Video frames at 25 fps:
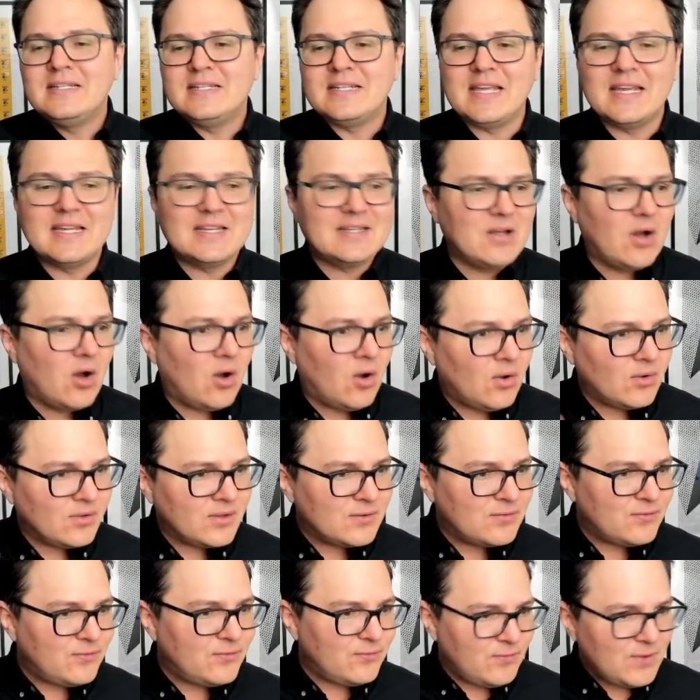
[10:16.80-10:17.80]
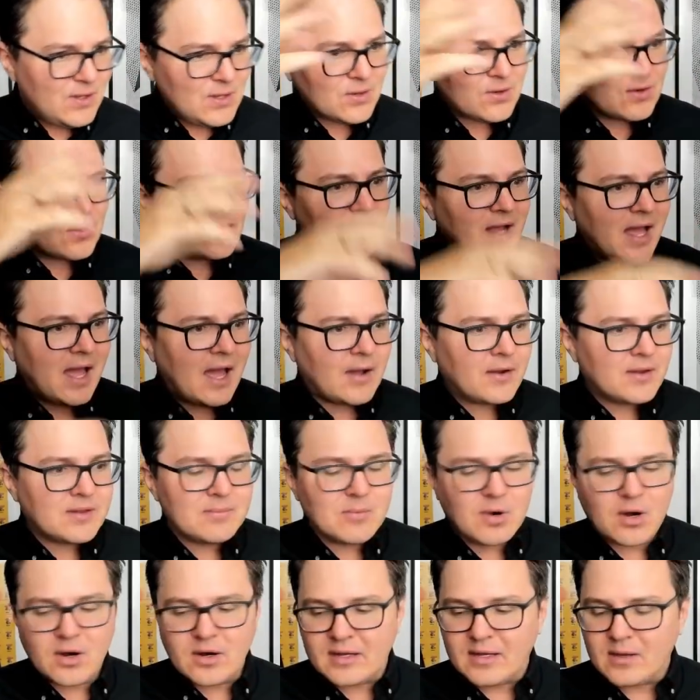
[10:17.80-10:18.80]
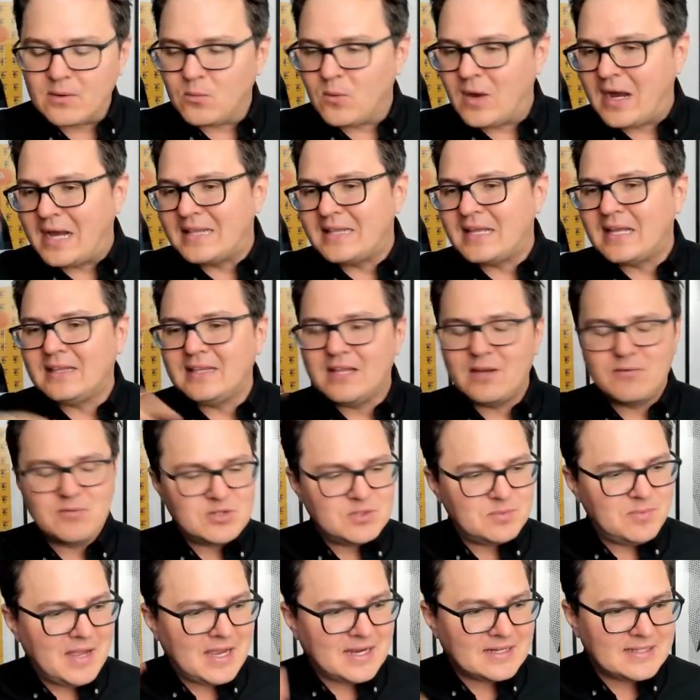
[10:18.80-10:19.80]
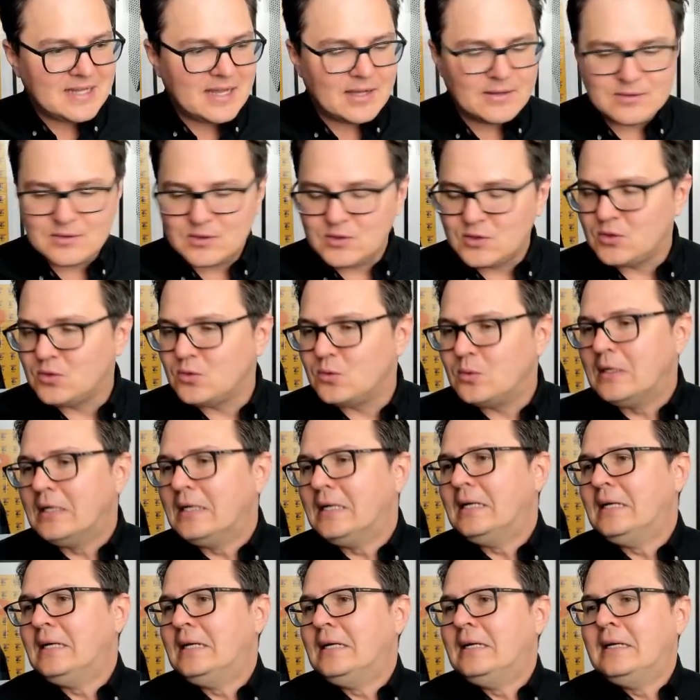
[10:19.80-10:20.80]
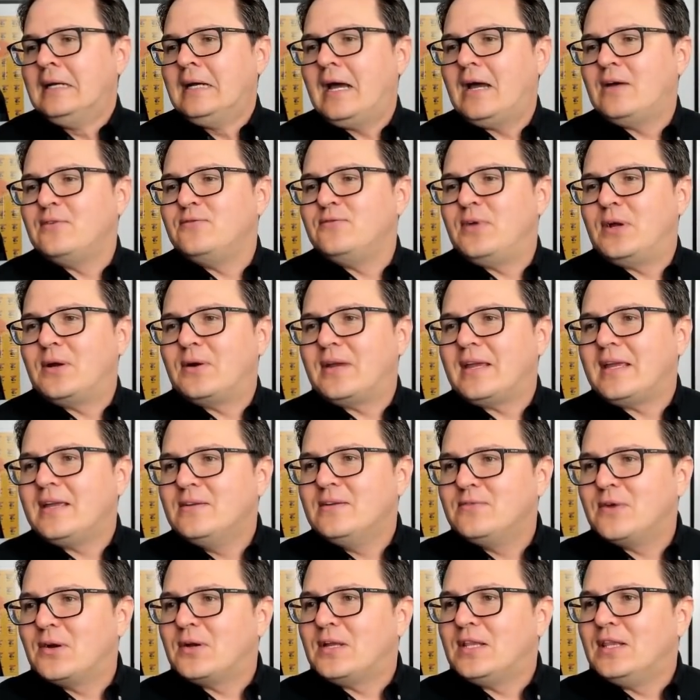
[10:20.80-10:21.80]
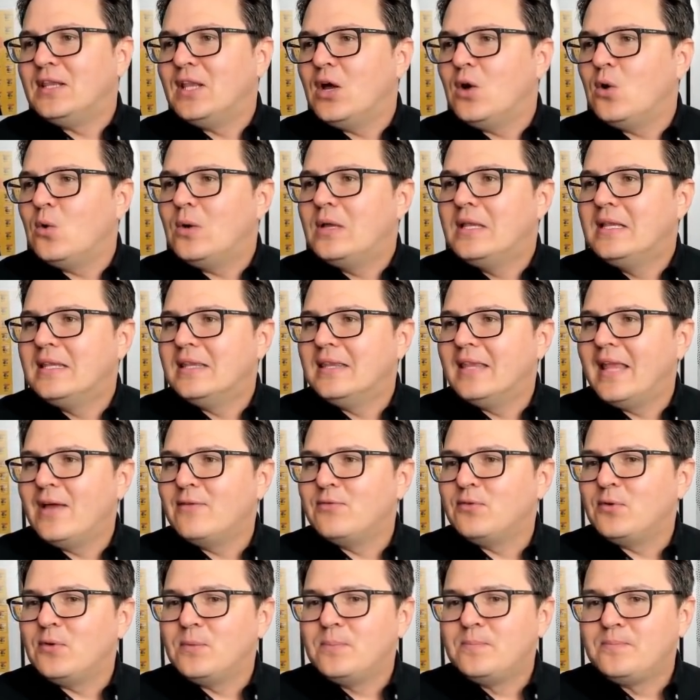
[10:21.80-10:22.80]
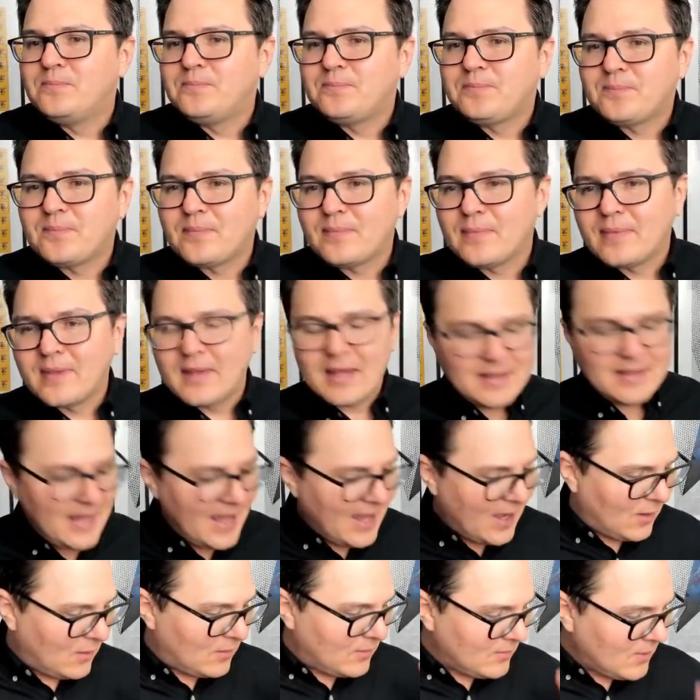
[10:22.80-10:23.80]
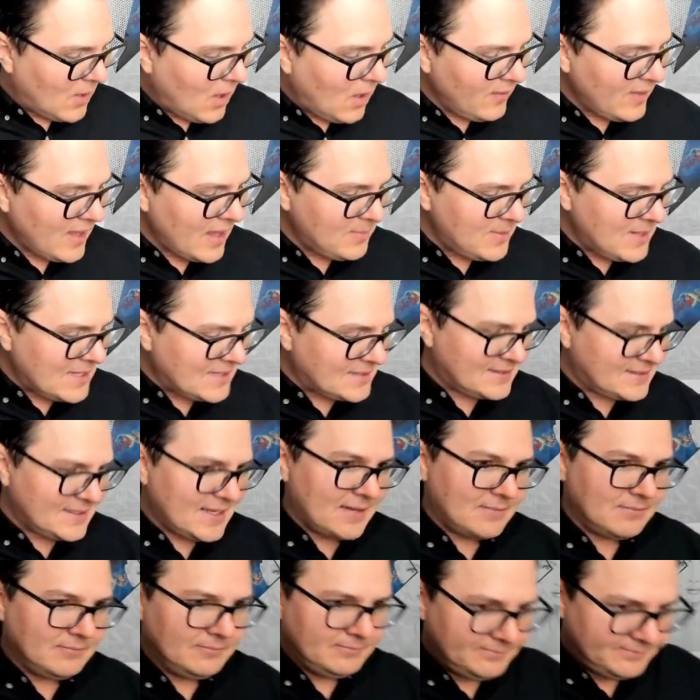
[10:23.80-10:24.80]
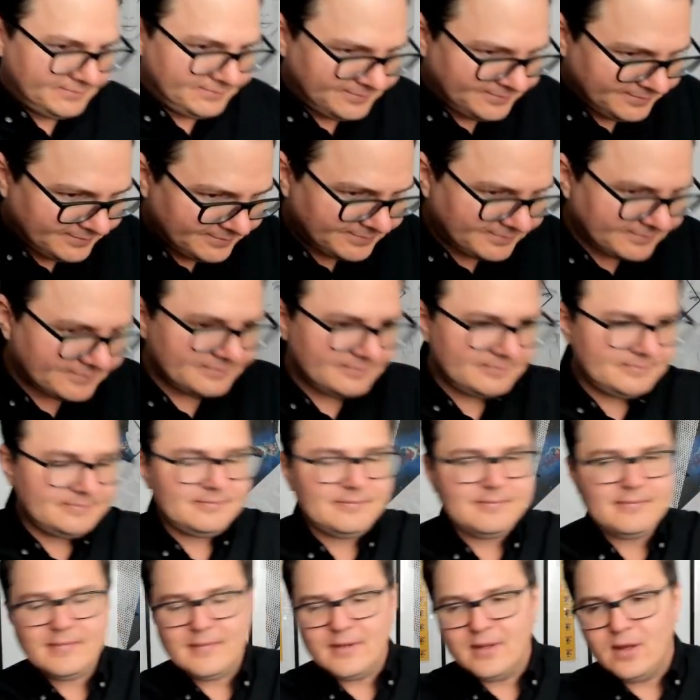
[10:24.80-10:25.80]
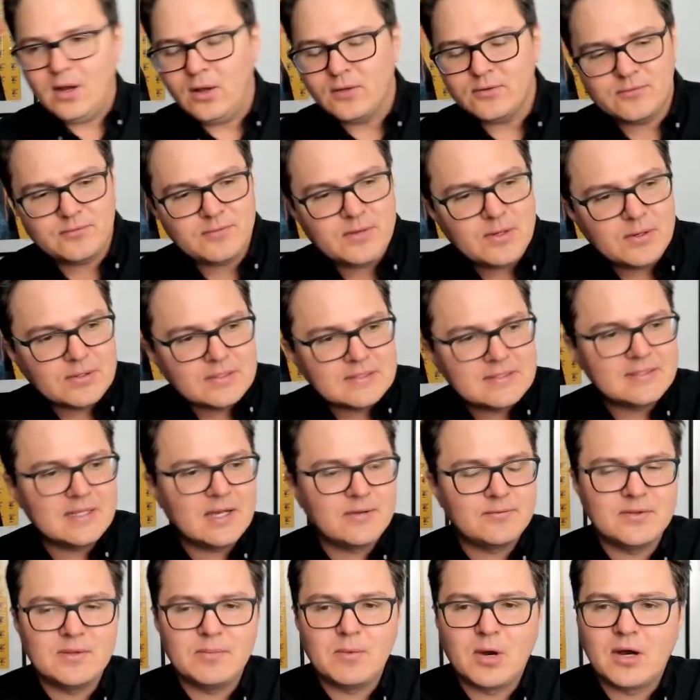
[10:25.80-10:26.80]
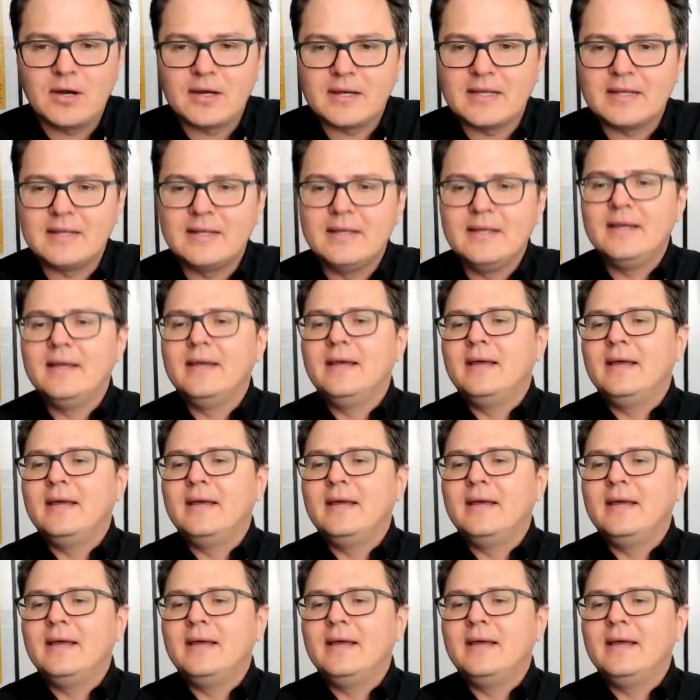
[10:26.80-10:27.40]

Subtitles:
to get all the fear out of the market, wind that leverage back down to a very, very low level. Now, all that being said, all the fear and stuff in the market,